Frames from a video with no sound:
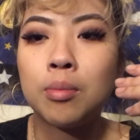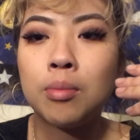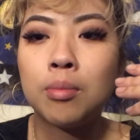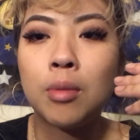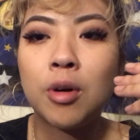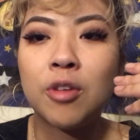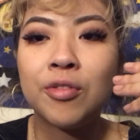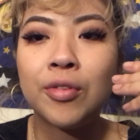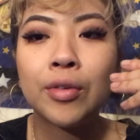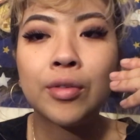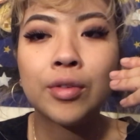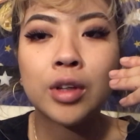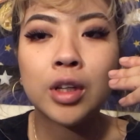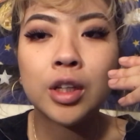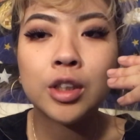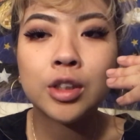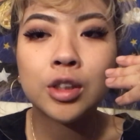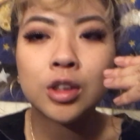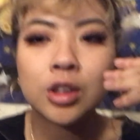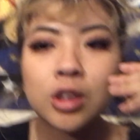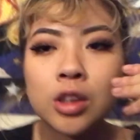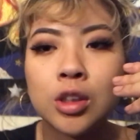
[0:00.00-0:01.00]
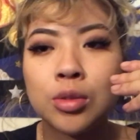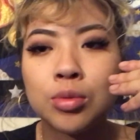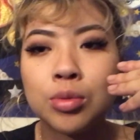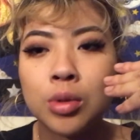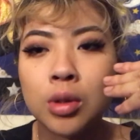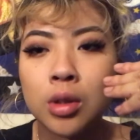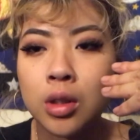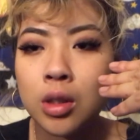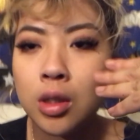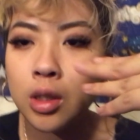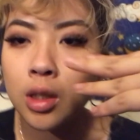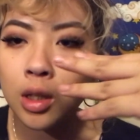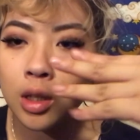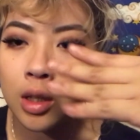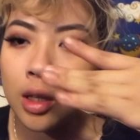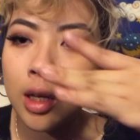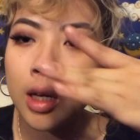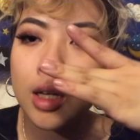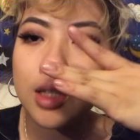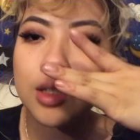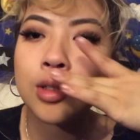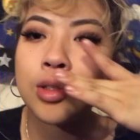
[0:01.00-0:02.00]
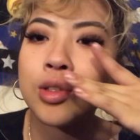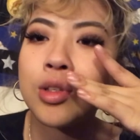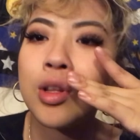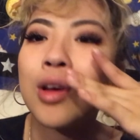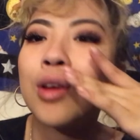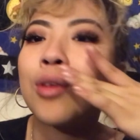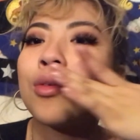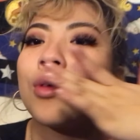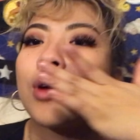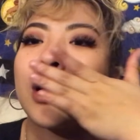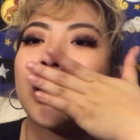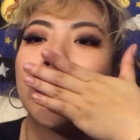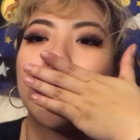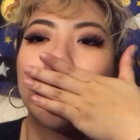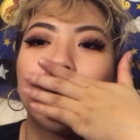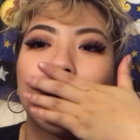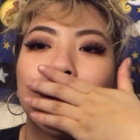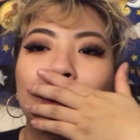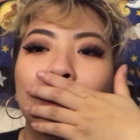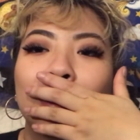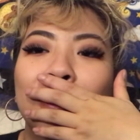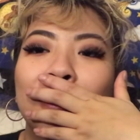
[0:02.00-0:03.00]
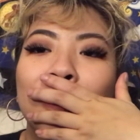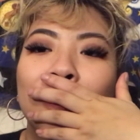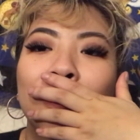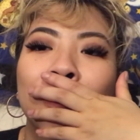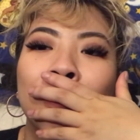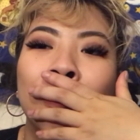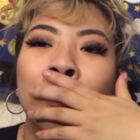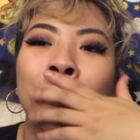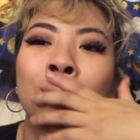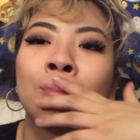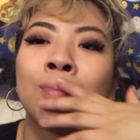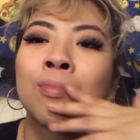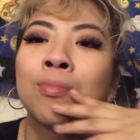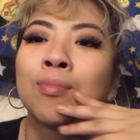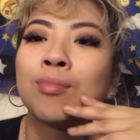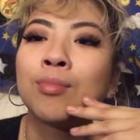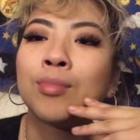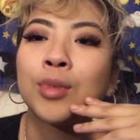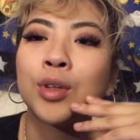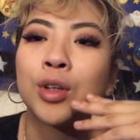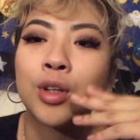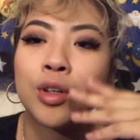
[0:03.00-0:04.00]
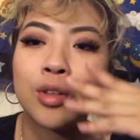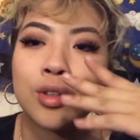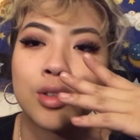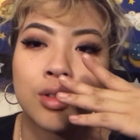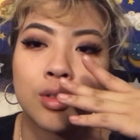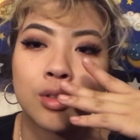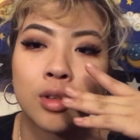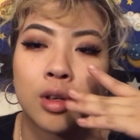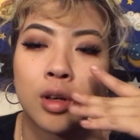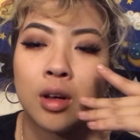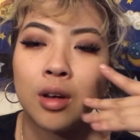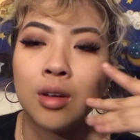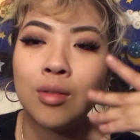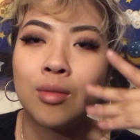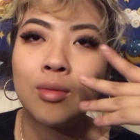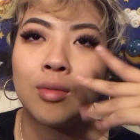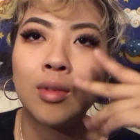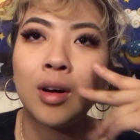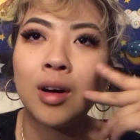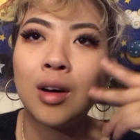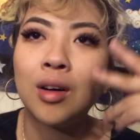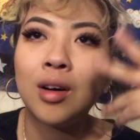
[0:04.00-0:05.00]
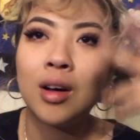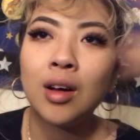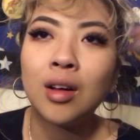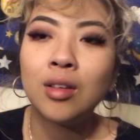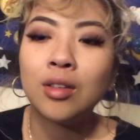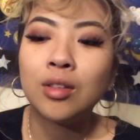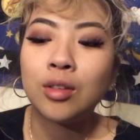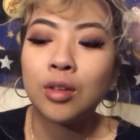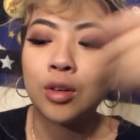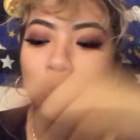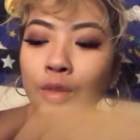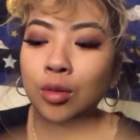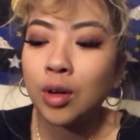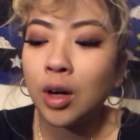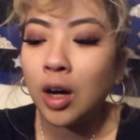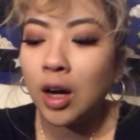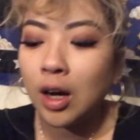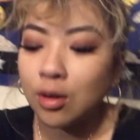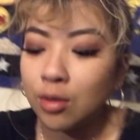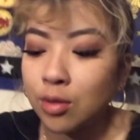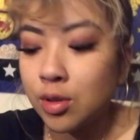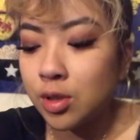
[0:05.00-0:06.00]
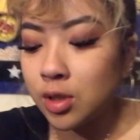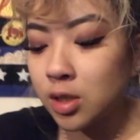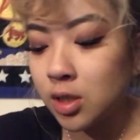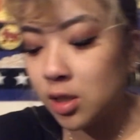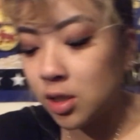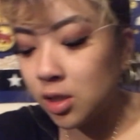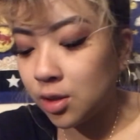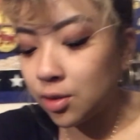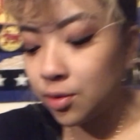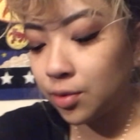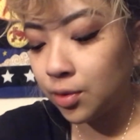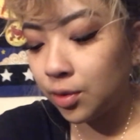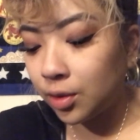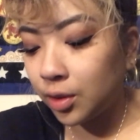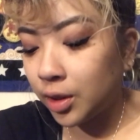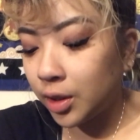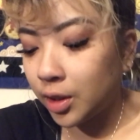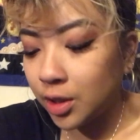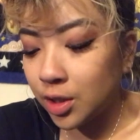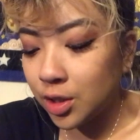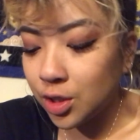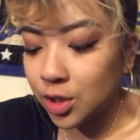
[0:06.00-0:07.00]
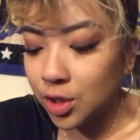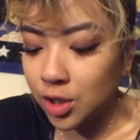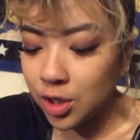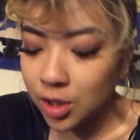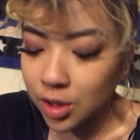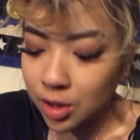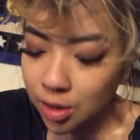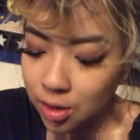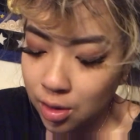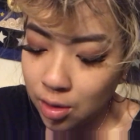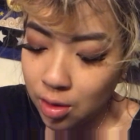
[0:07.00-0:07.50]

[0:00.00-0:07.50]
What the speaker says: my foundation just really didn't last is like right here, because you know I was sniffling and shit,